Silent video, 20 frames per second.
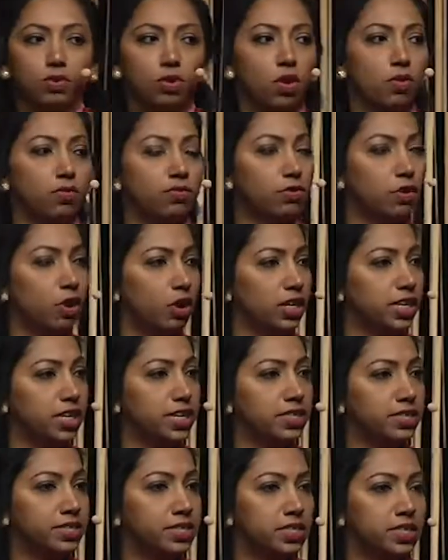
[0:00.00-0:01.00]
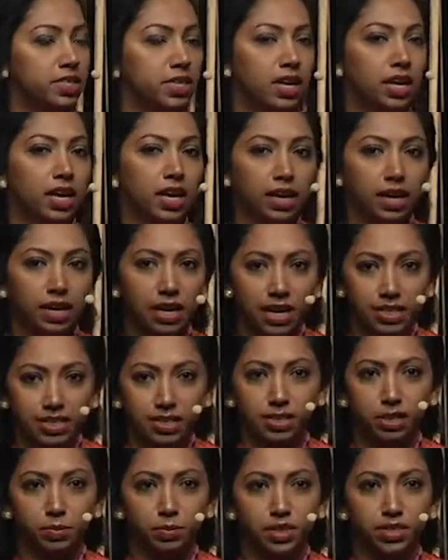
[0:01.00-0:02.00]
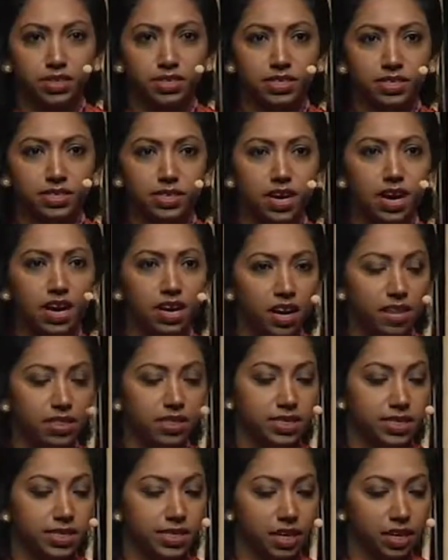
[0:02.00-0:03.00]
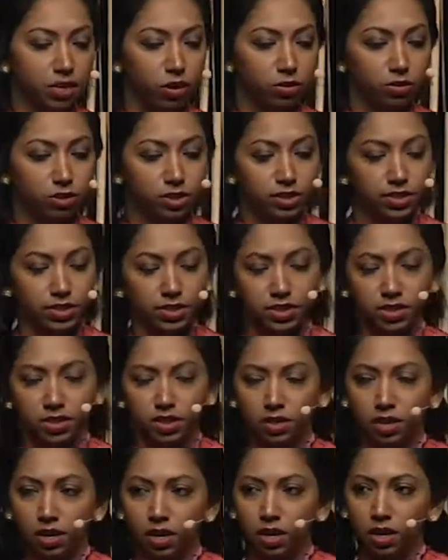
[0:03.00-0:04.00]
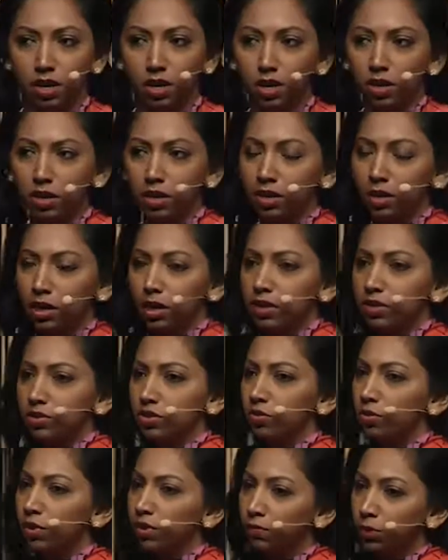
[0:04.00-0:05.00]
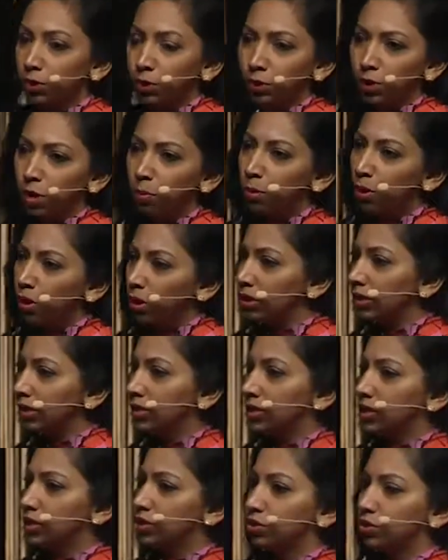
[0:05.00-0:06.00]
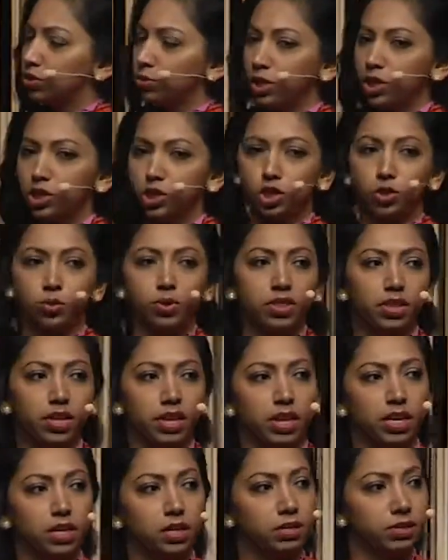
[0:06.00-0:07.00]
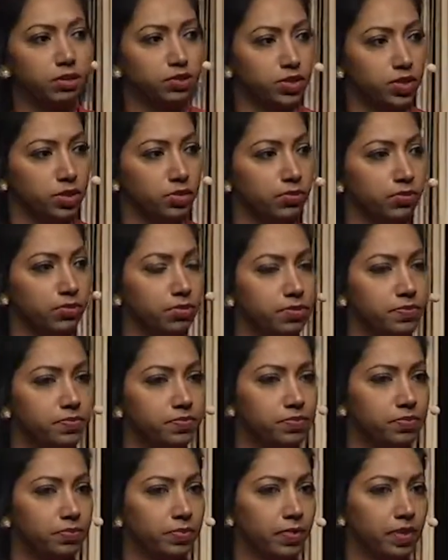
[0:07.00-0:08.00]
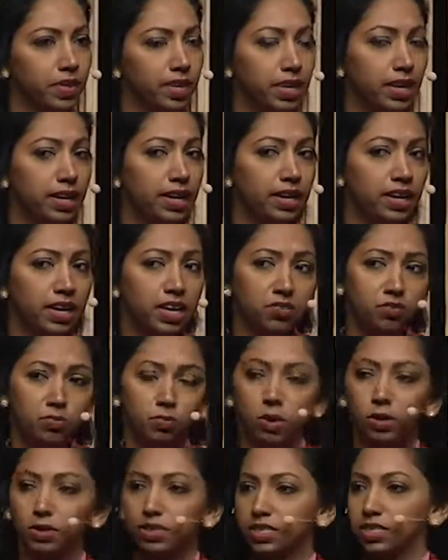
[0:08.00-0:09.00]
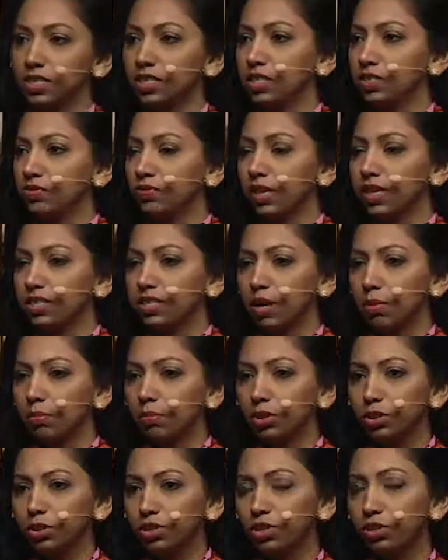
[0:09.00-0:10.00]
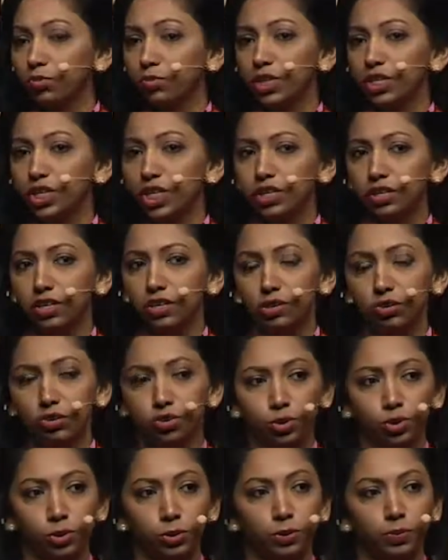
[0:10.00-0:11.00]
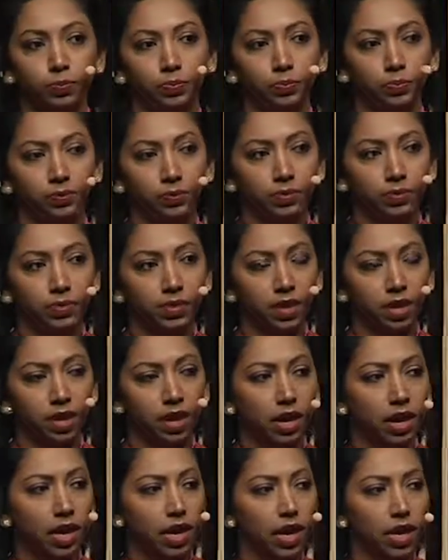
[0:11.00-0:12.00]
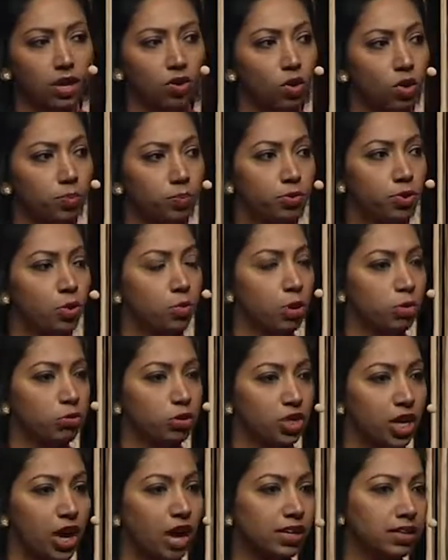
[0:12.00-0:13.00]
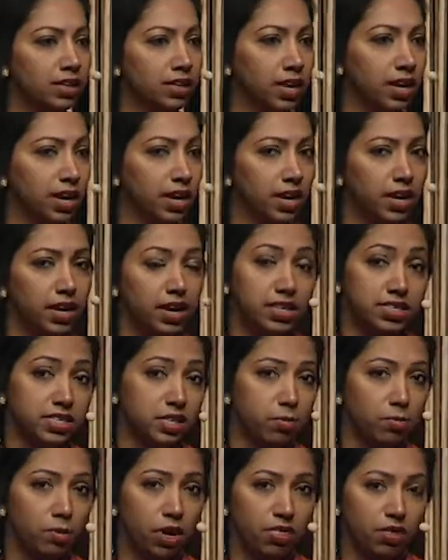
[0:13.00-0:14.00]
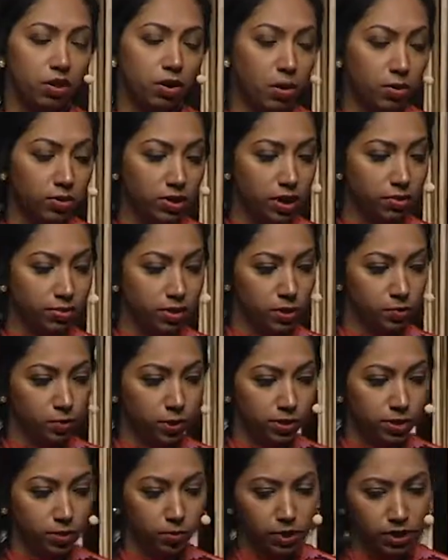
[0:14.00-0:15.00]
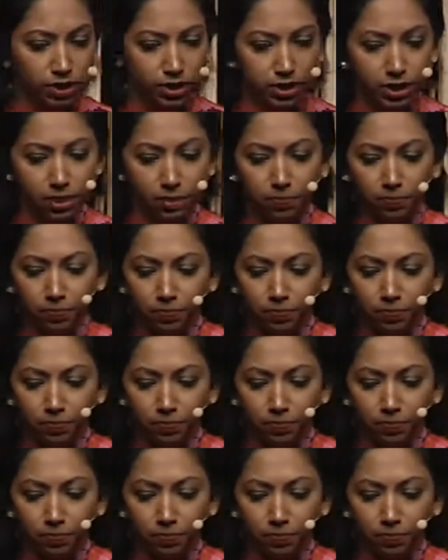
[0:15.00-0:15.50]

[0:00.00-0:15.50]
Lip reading: of colleagues, customers, and other stakeholders. So review your policies to ensure they are inclusive. Leave policies, for example, should be gender neutral and not promote childcare as a mother-only responsibility.